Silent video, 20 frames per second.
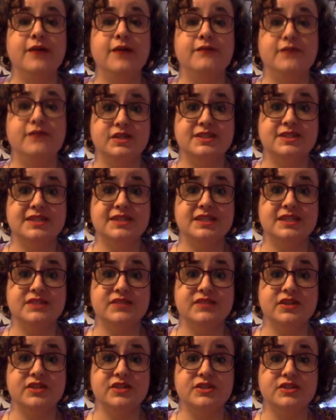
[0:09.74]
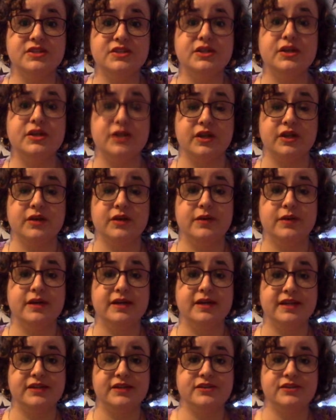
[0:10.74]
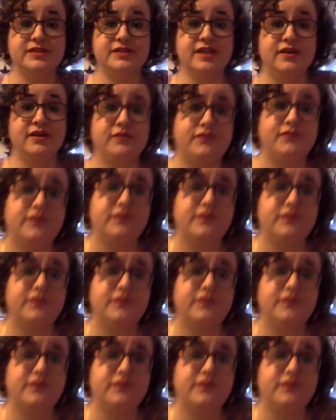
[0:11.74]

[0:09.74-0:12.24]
First things first, you're going to want to get yourself